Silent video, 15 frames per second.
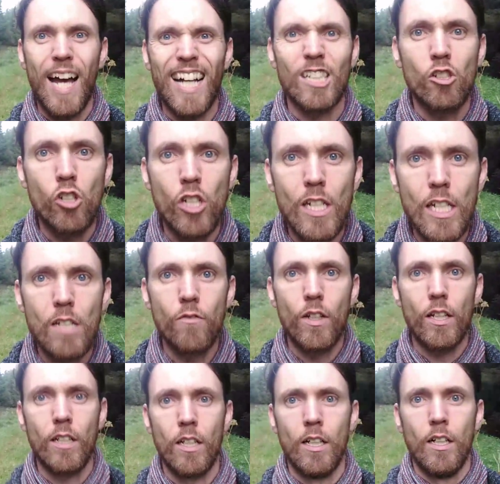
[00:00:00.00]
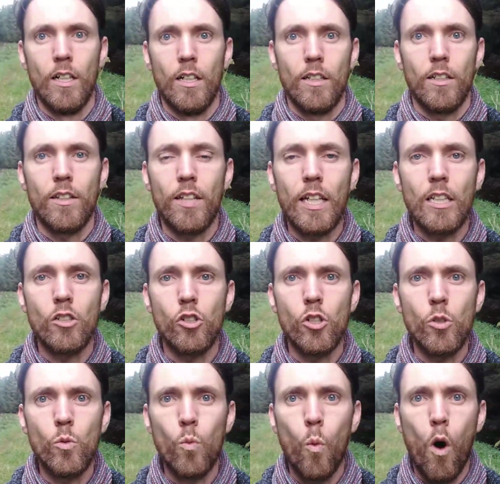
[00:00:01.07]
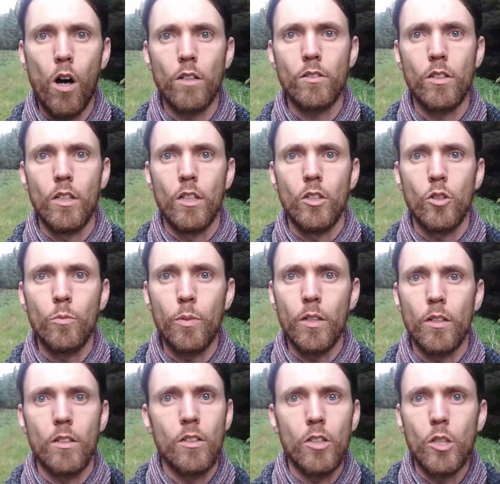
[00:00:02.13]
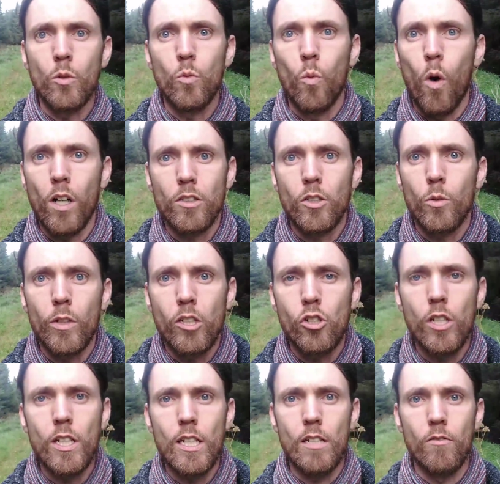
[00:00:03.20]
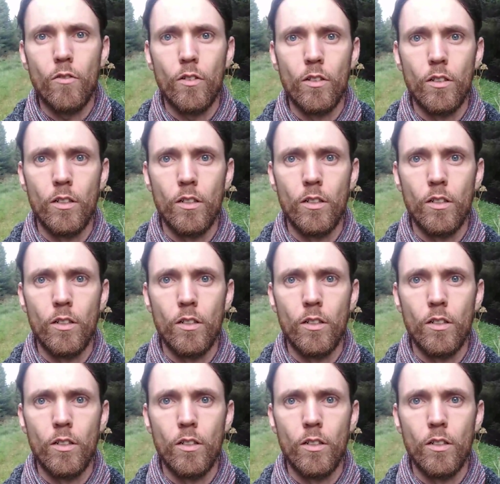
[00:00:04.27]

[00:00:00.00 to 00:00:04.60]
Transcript: achieving the things you want to achieve.